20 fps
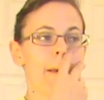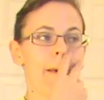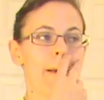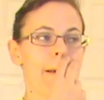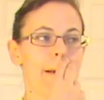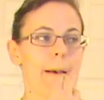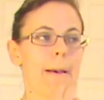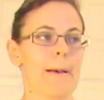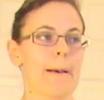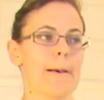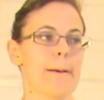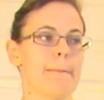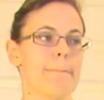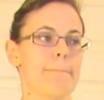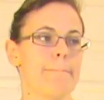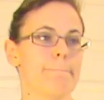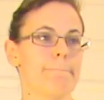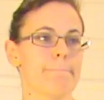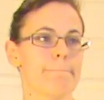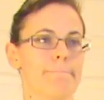
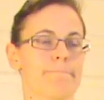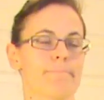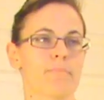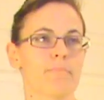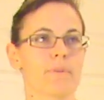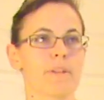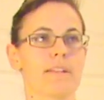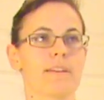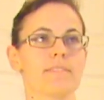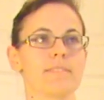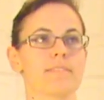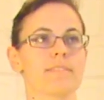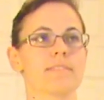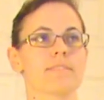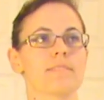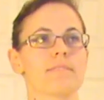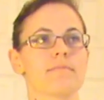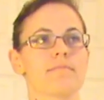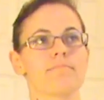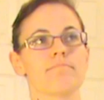What
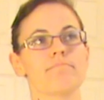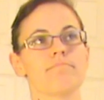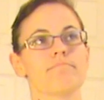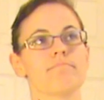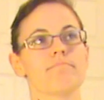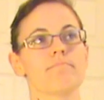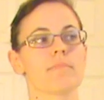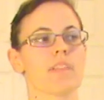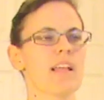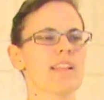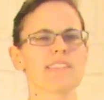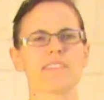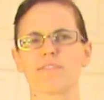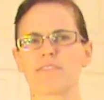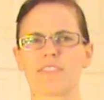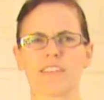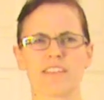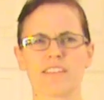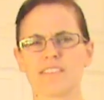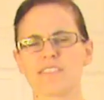else? Lots of
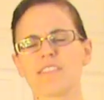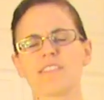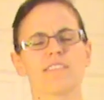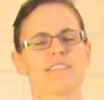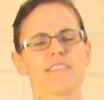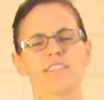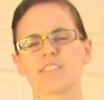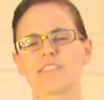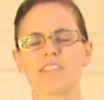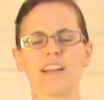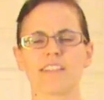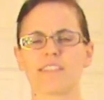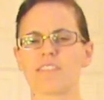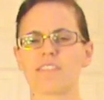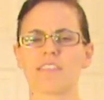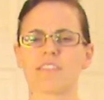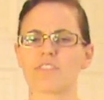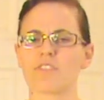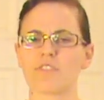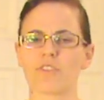things. There's lots of
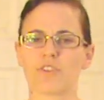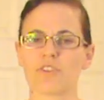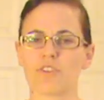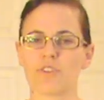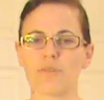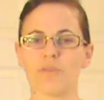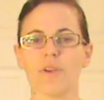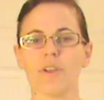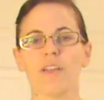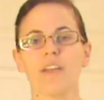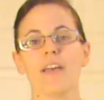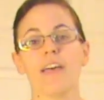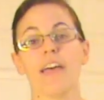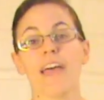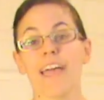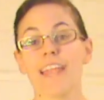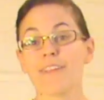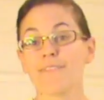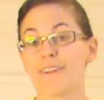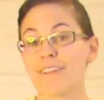things you can do.
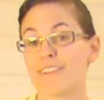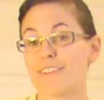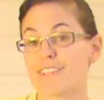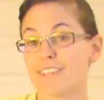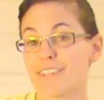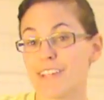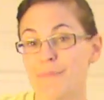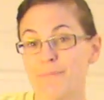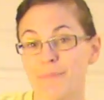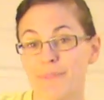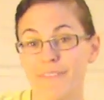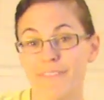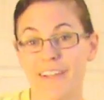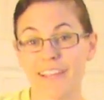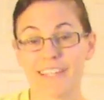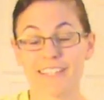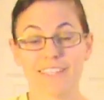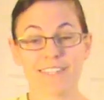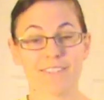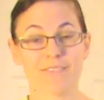Anyway, there's a couple of
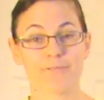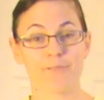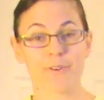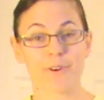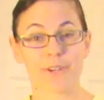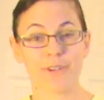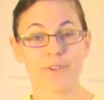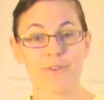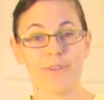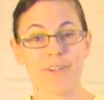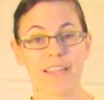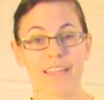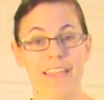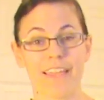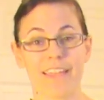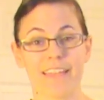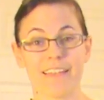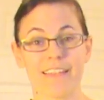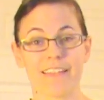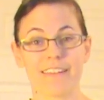ideas for you,
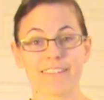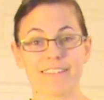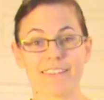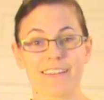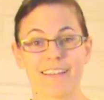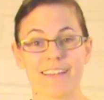and